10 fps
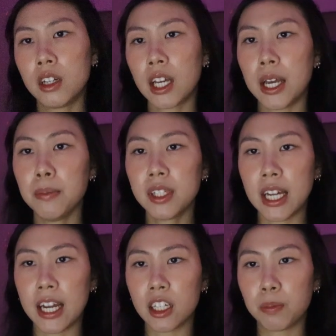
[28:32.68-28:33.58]
Kim
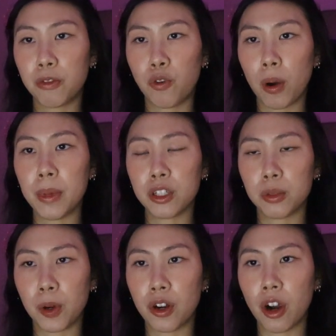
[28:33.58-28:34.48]
stands before
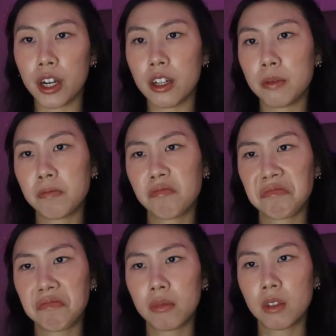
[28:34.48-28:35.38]
Mrs. Bernardi.
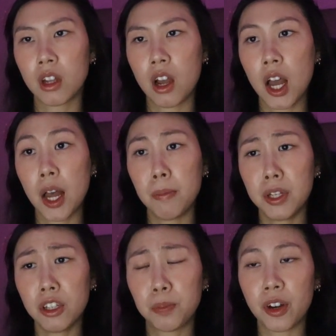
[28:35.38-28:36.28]

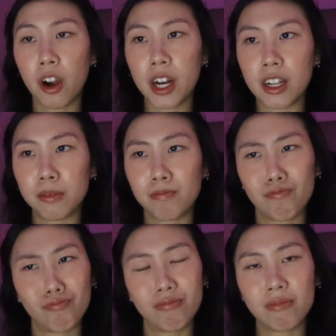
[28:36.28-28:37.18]
"Mrs. Bernardi,
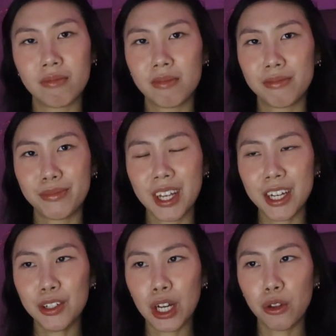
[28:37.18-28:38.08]

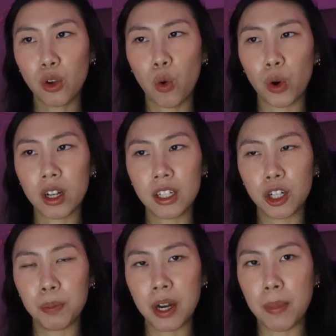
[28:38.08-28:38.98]
can you tell the court a
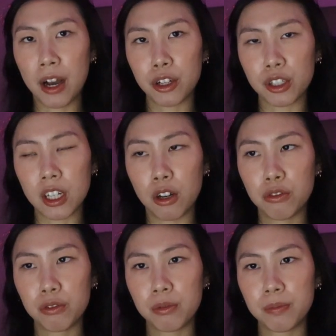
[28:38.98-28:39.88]
little bit about
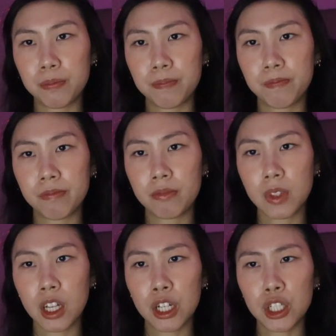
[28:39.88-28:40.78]
yourself?"
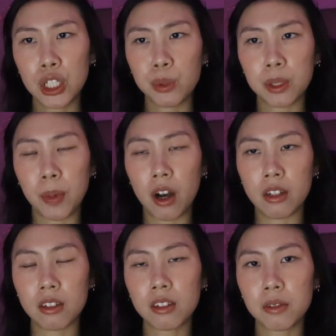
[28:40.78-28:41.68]
She
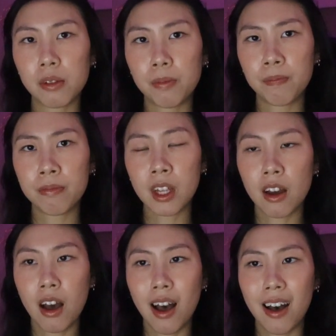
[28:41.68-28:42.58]
responds,
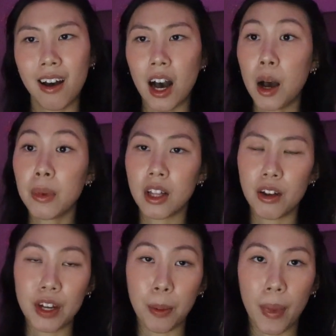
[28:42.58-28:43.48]
"I'm a
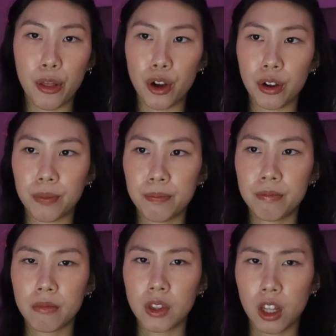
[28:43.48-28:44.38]
loving mother,
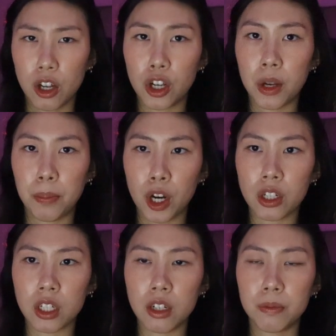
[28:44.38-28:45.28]
a good
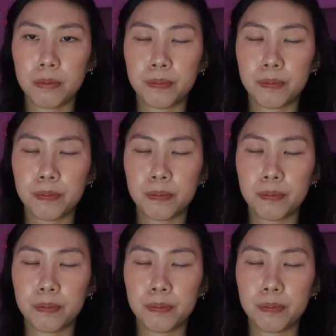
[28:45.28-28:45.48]
person."